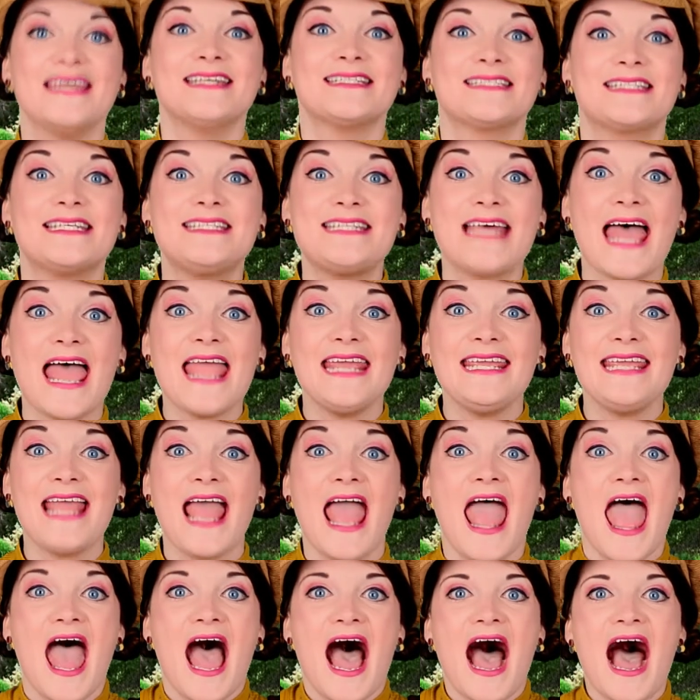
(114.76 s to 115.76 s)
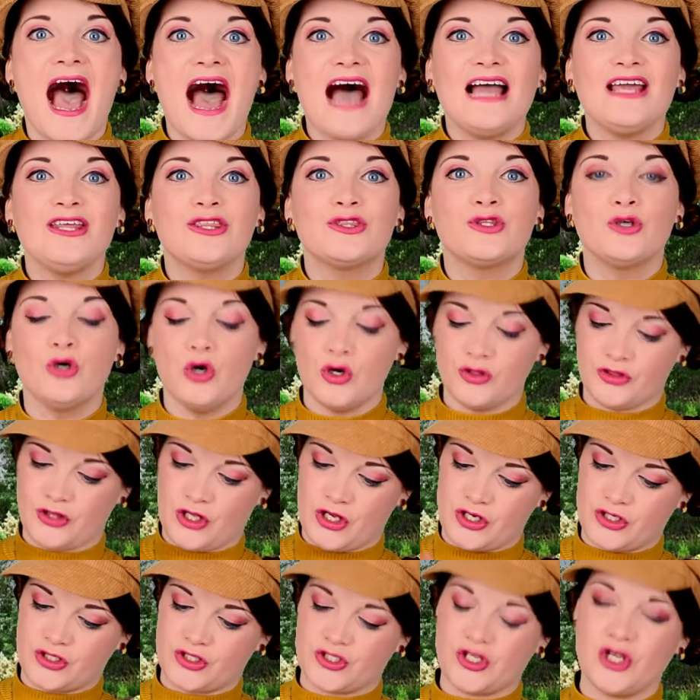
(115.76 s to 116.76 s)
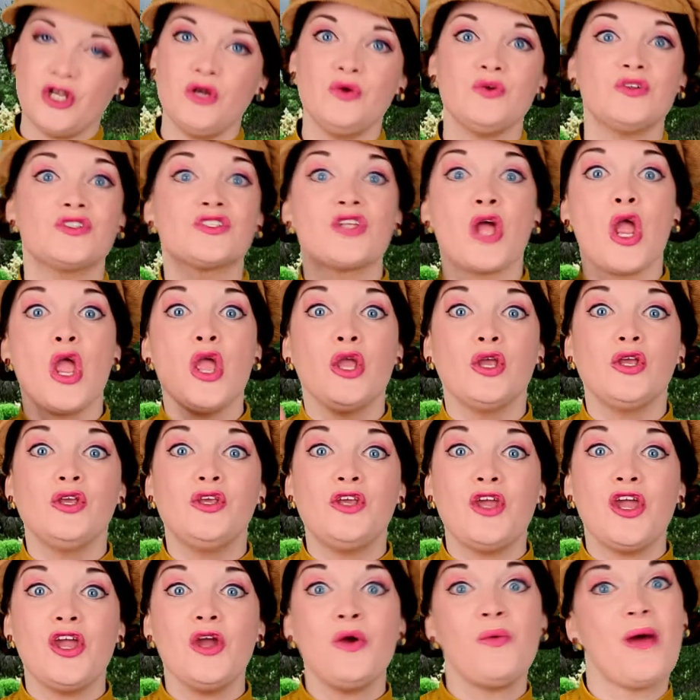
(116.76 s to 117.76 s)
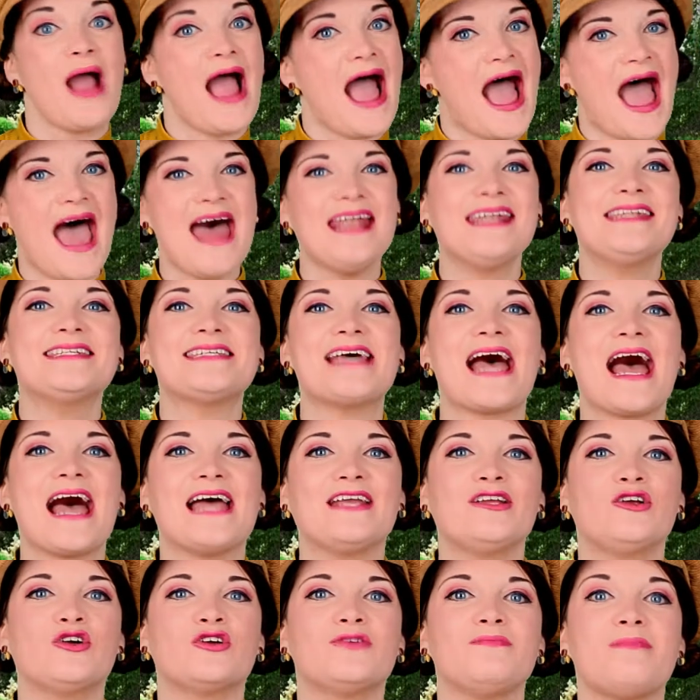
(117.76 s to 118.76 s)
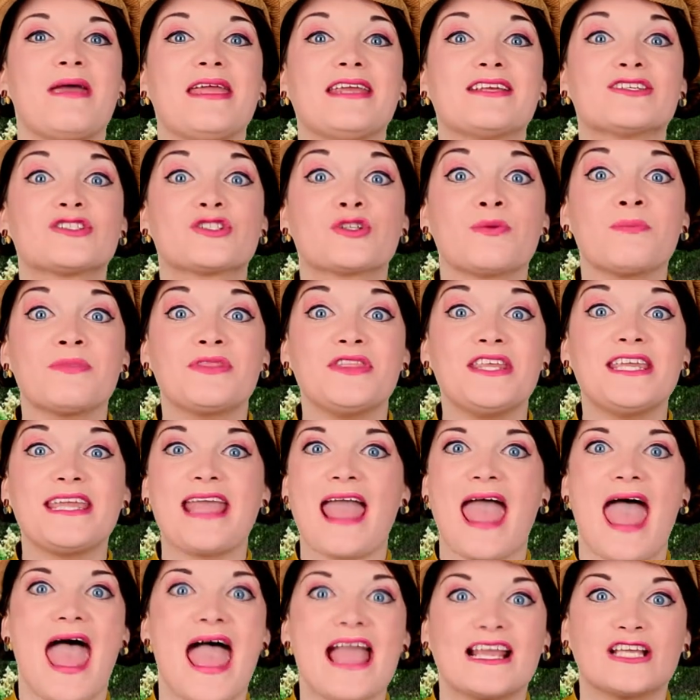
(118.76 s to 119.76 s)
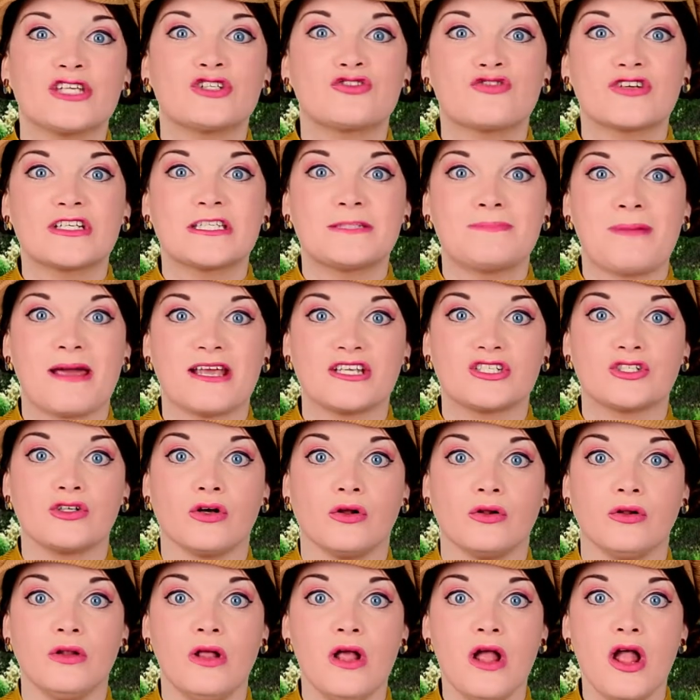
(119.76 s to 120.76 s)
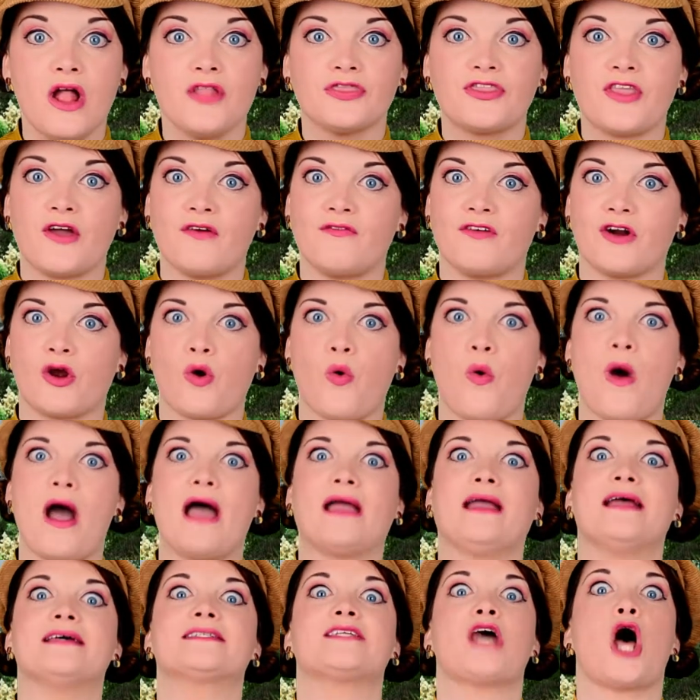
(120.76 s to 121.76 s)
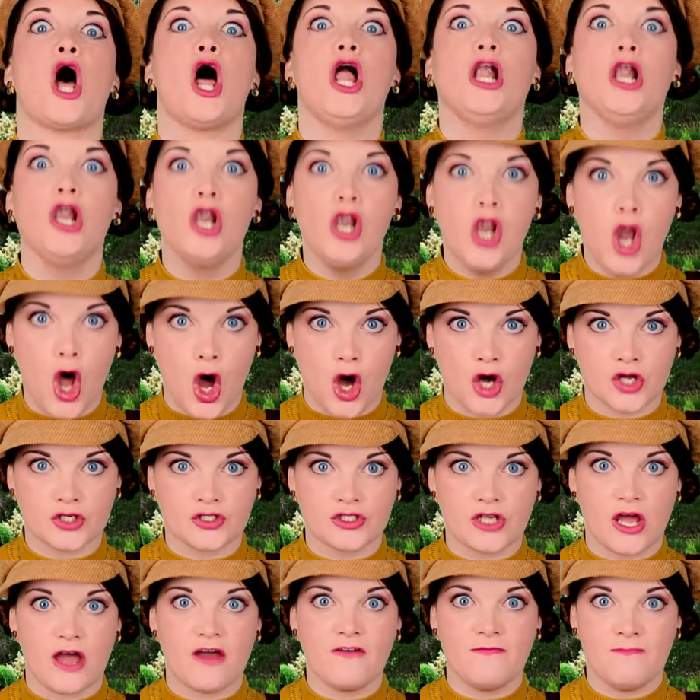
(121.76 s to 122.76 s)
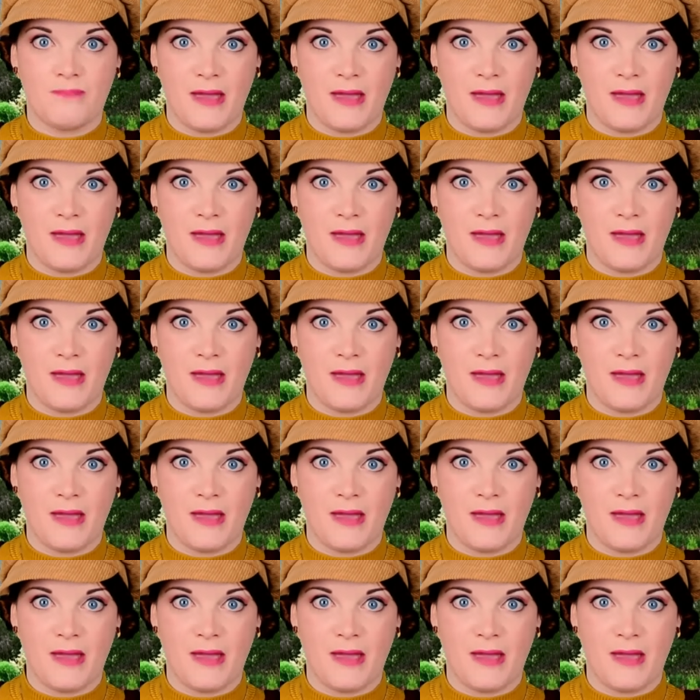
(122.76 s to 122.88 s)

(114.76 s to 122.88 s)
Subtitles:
Today, I thought that Toots, you and I could make something extra special that requires a lot of